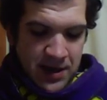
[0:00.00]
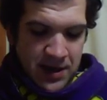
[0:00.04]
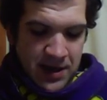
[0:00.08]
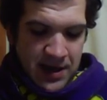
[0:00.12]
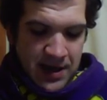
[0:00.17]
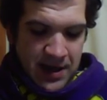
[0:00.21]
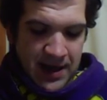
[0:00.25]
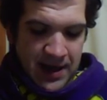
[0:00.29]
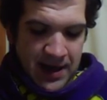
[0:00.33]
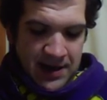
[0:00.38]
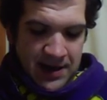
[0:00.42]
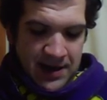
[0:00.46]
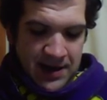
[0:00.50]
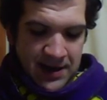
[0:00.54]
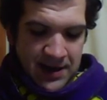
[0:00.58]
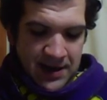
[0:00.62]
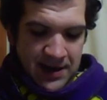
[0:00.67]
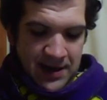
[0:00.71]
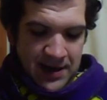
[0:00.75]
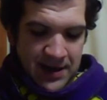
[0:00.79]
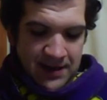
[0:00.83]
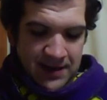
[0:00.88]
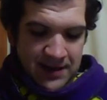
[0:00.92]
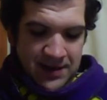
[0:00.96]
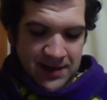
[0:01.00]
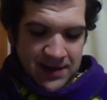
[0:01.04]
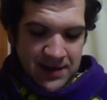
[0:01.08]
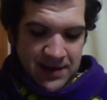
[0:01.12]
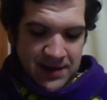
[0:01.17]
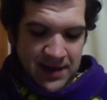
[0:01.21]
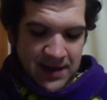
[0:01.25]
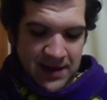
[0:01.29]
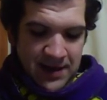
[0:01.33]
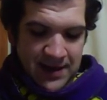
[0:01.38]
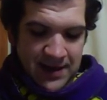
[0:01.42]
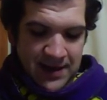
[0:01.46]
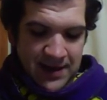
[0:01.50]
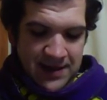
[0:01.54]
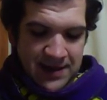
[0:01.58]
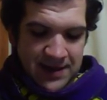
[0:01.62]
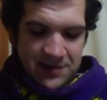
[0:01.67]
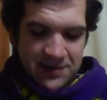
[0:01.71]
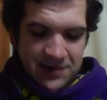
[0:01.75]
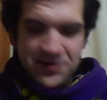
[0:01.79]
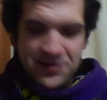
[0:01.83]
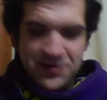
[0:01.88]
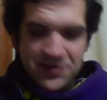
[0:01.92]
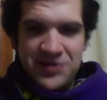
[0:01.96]
and at last the
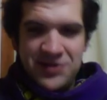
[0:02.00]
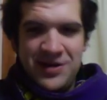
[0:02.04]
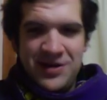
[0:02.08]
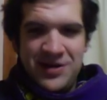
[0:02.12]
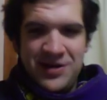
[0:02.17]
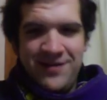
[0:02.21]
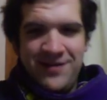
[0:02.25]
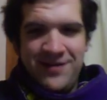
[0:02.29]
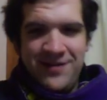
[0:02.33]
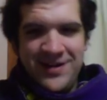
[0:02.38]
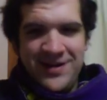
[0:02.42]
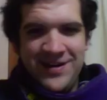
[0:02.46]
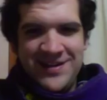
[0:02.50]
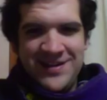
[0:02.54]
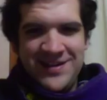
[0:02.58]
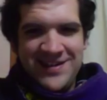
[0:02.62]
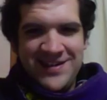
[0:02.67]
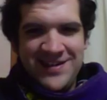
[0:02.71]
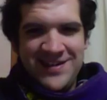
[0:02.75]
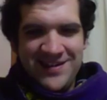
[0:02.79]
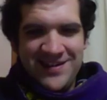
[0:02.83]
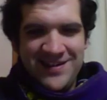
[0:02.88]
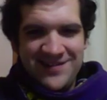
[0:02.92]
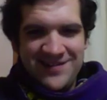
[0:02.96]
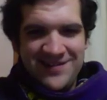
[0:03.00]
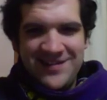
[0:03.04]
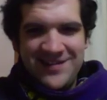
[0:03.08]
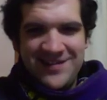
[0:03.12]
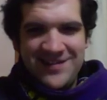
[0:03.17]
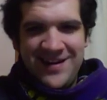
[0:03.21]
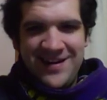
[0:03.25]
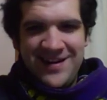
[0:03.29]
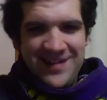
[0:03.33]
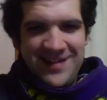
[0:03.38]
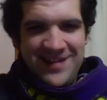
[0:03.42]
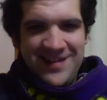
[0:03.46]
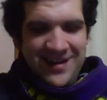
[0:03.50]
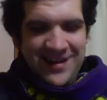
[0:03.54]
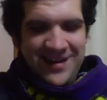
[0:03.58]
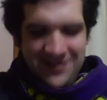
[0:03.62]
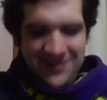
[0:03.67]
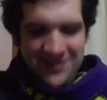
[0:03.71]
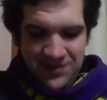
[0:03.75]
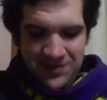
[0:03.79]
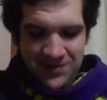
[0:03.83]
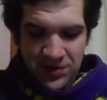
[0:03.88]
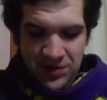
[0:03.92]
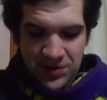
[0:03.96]
three travelers... Thank you,
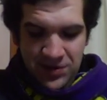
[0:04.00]
Summer.